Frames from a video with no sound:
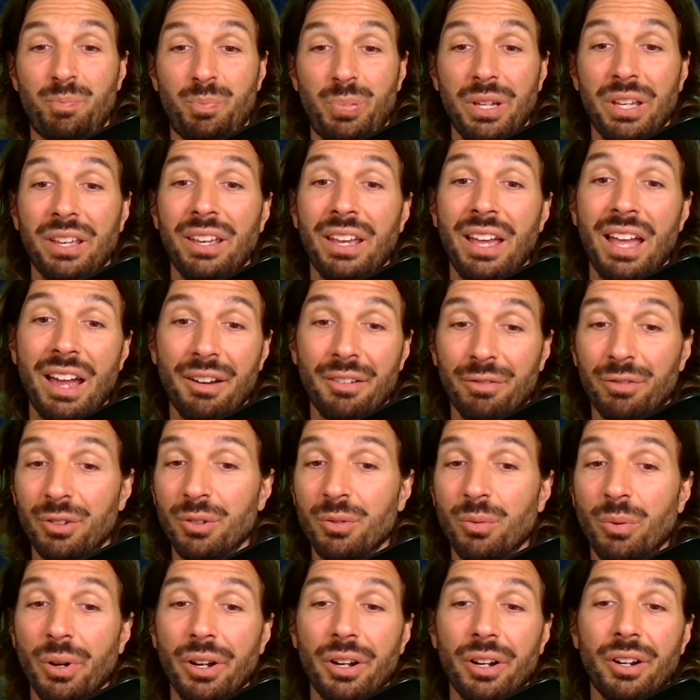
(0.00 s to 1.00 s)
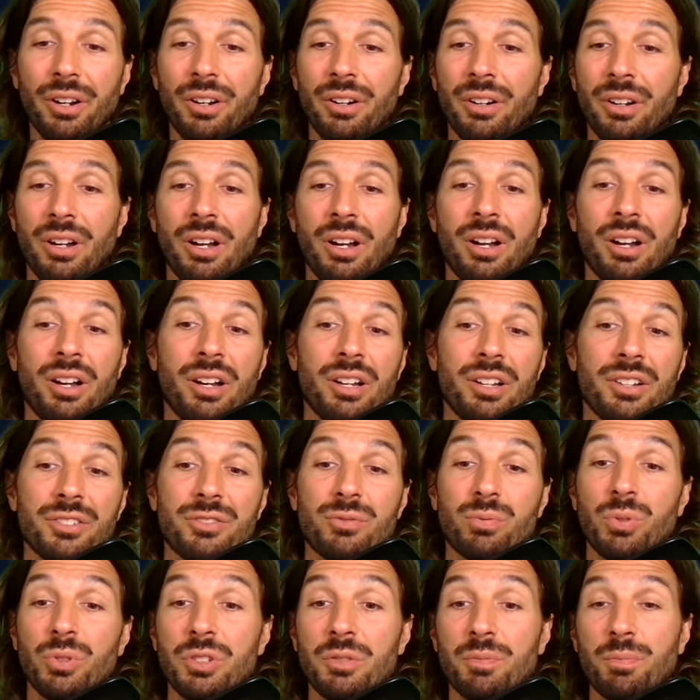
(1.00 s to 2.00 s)
big everywhere. Uh,
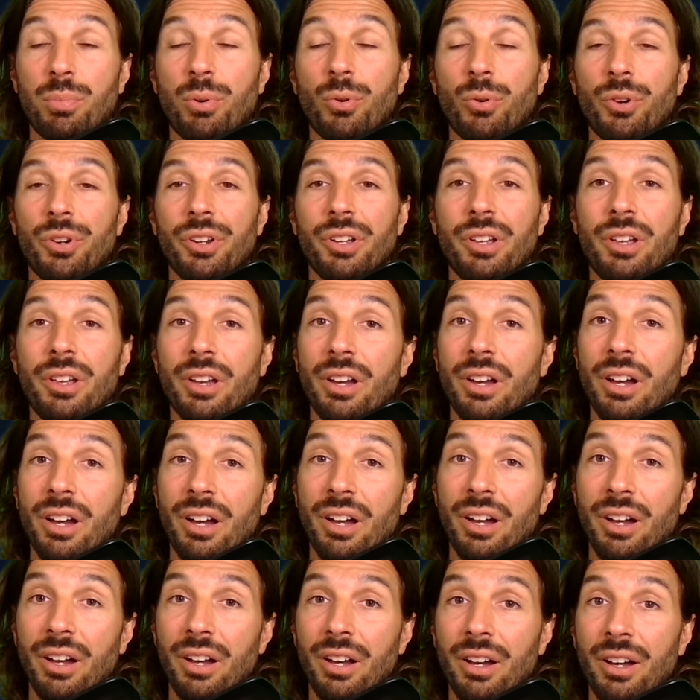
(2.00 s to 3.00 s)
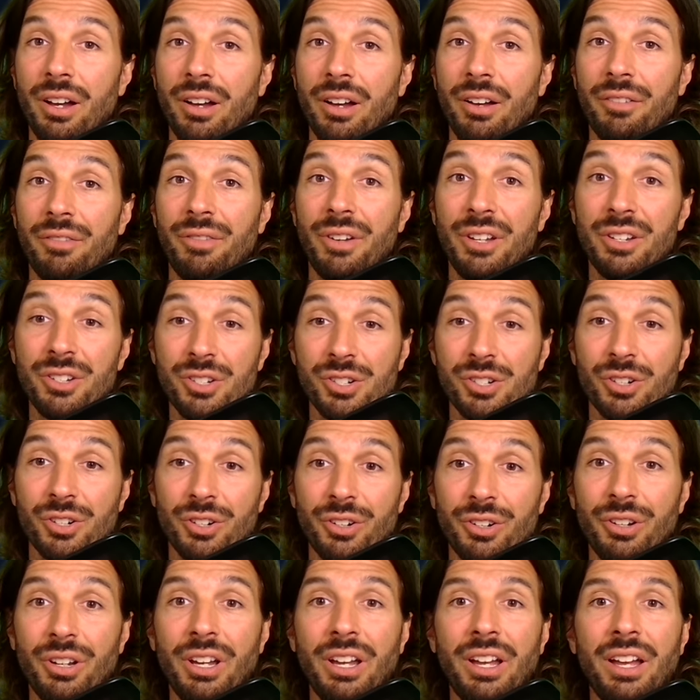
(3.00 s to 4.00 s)
Swissborg uh,
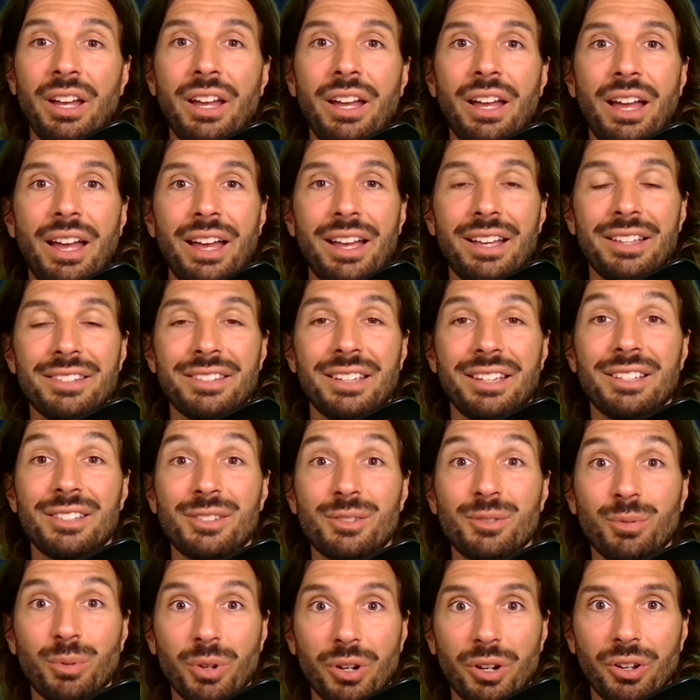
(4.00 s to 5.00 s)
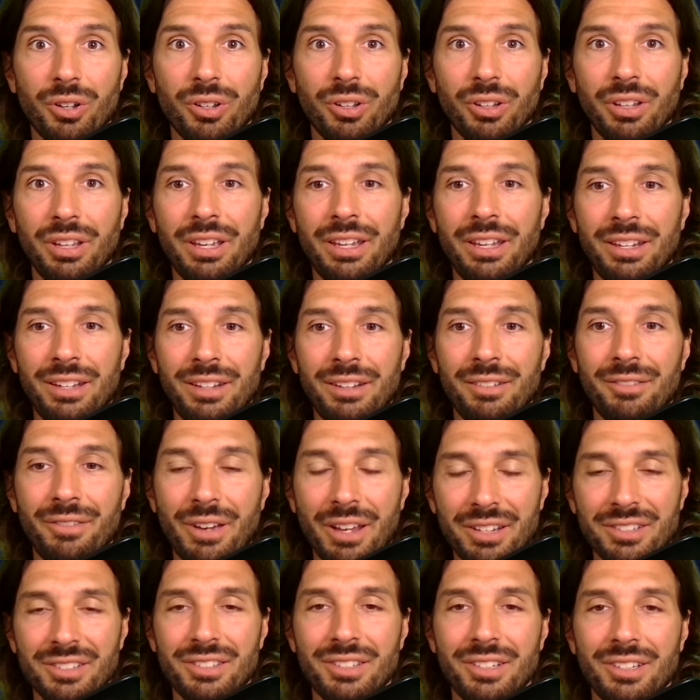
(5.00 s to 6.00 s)
Venture has as well
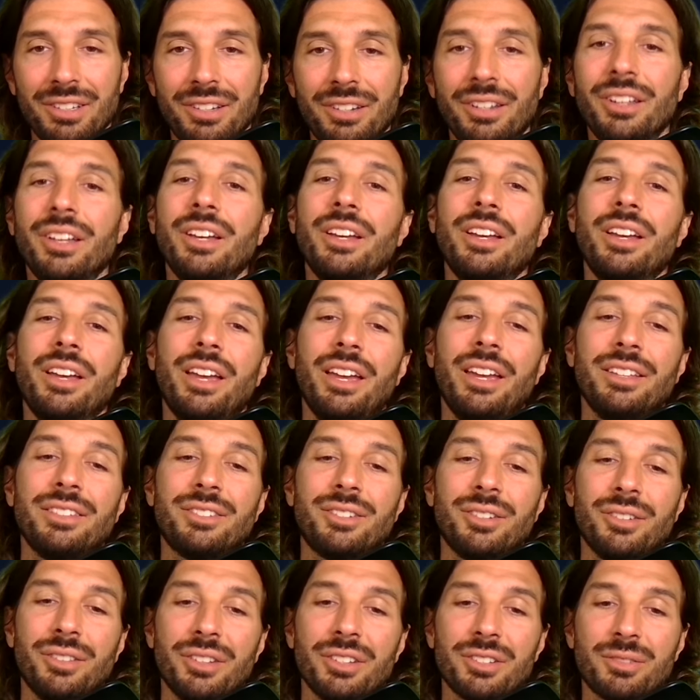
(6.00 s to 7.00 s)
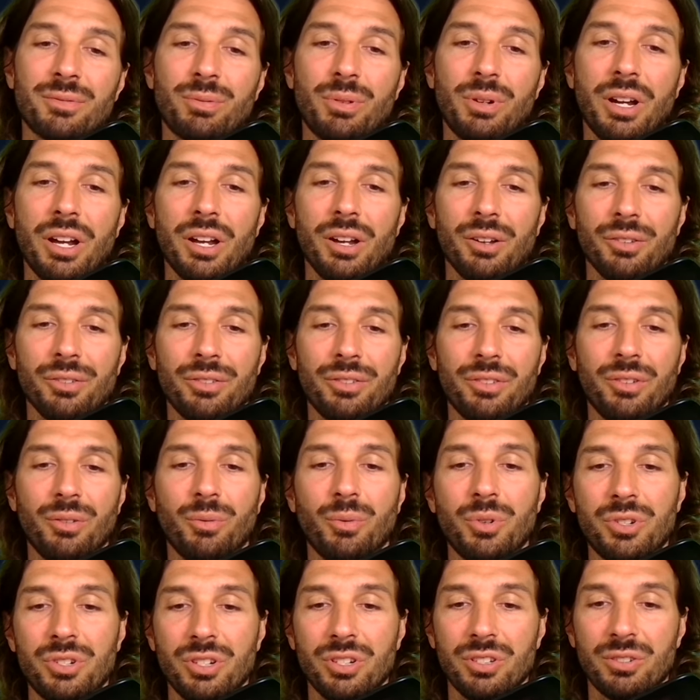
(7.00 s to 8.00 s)
invested into this round,
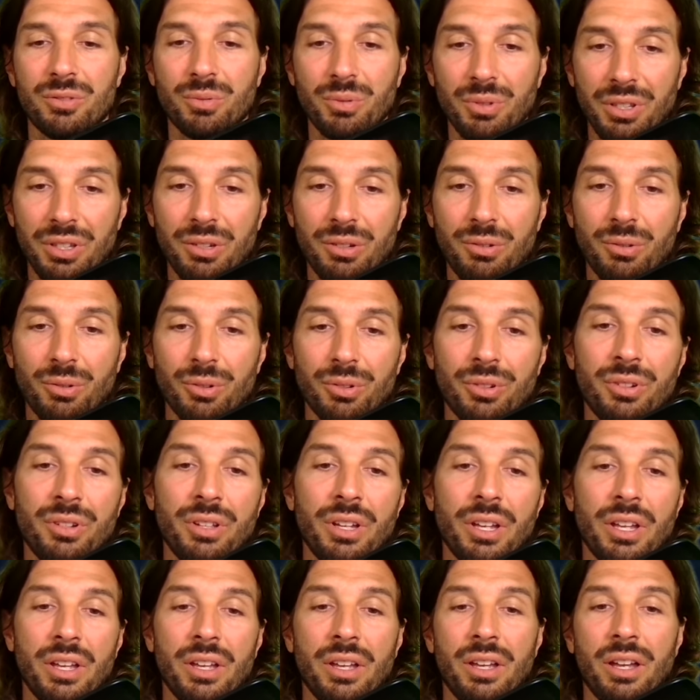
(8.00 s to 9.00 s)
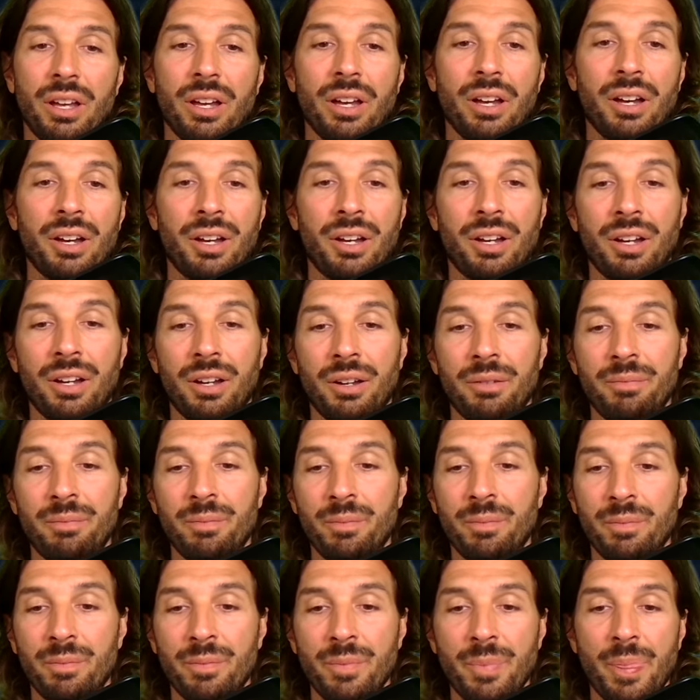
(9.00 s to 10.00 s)
which is really good.
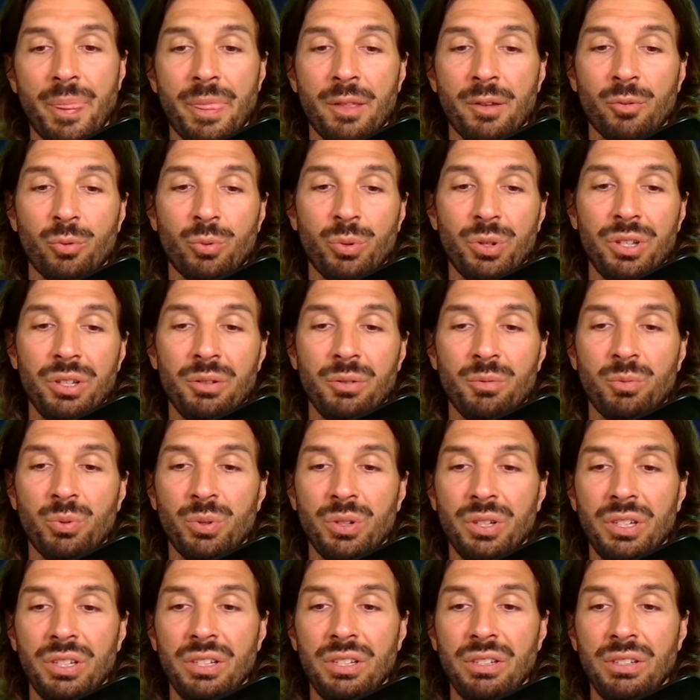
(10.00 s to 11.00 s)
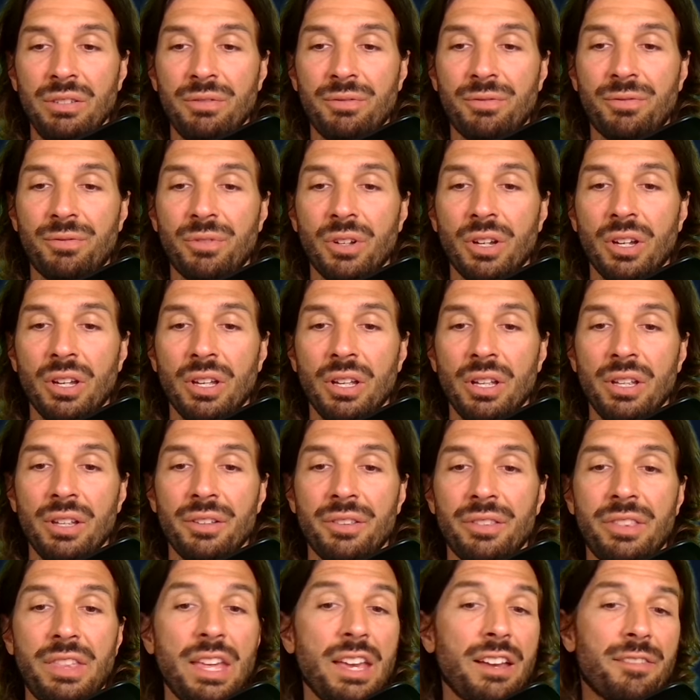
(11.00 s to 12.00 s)
Um, we we've
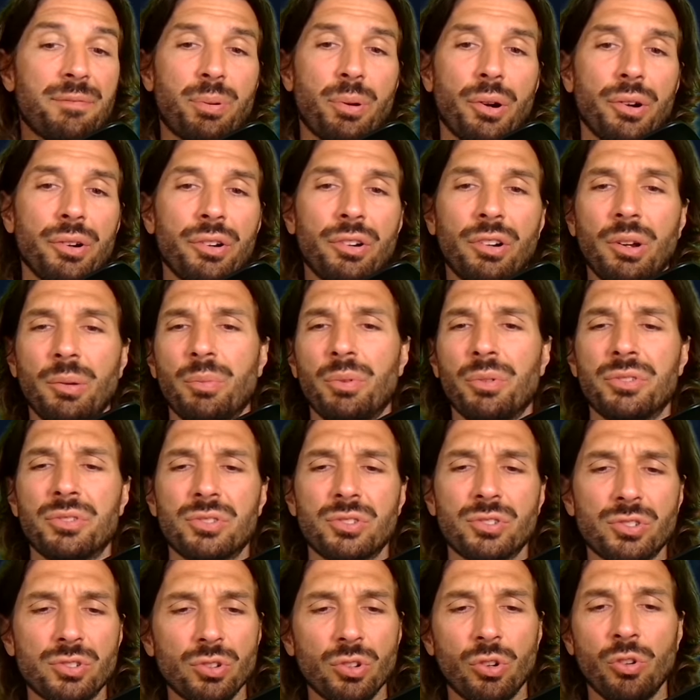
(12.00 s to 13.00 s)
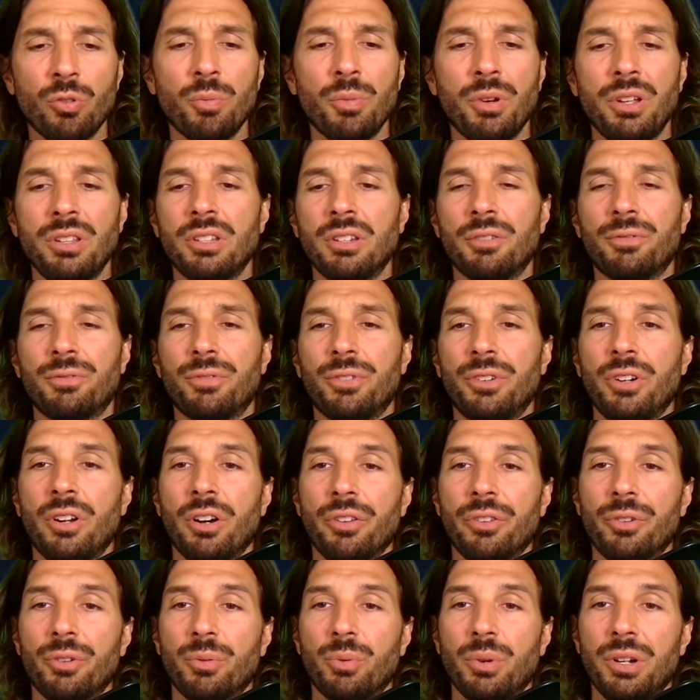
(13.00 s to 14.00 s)
they have partnered up with so many different
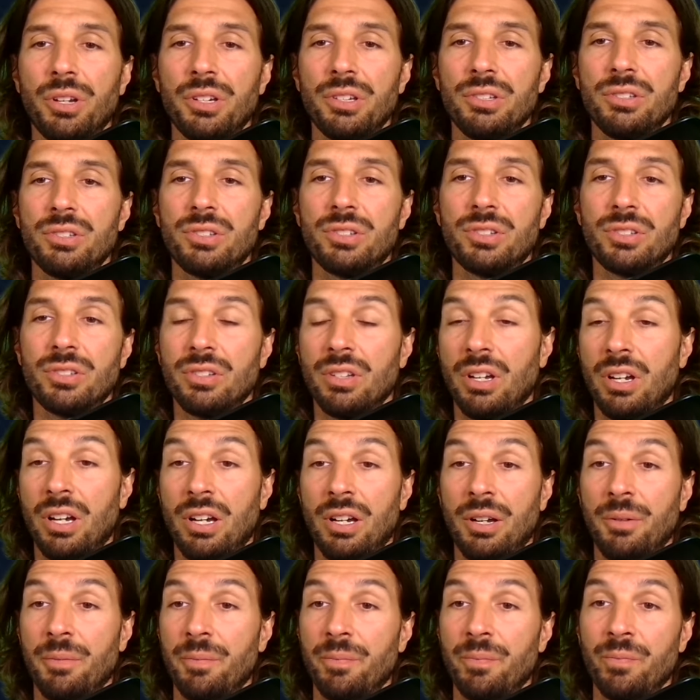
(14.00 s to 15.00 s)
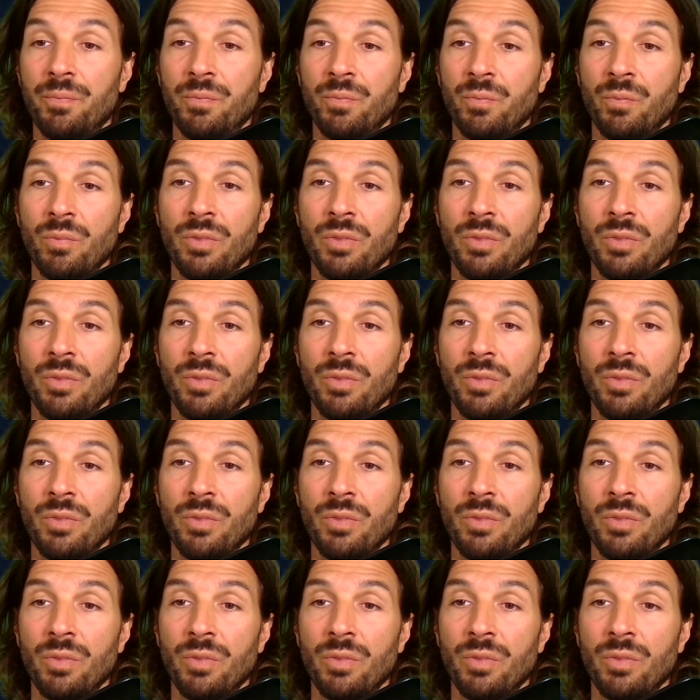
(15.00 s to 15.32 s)
other ways. Um,